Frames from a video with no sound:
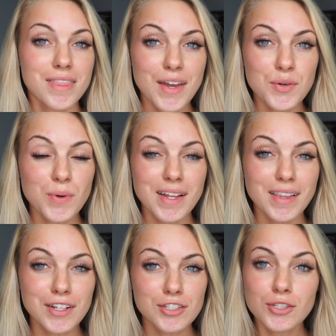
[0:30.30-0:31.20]
Then what I
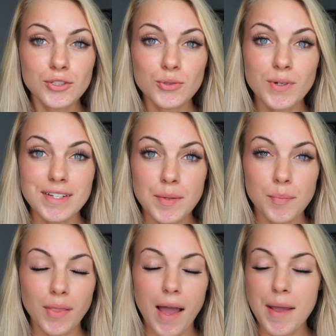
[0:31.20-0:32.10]
like to do is
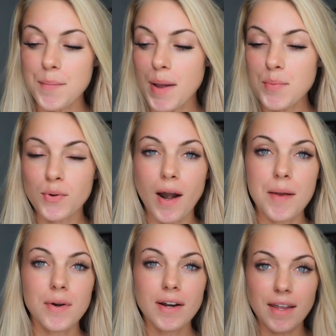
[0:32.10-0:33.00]
apply my
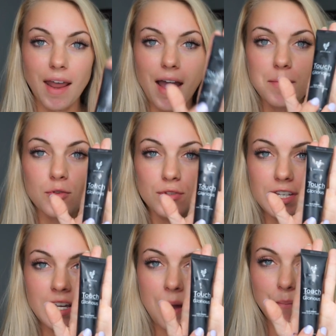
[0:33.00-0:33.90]
primer, and I'm
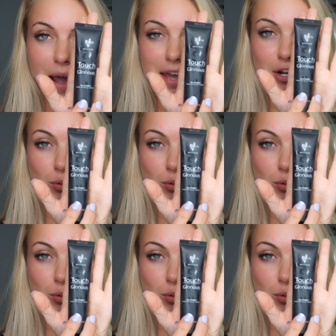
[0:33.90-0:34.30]
using my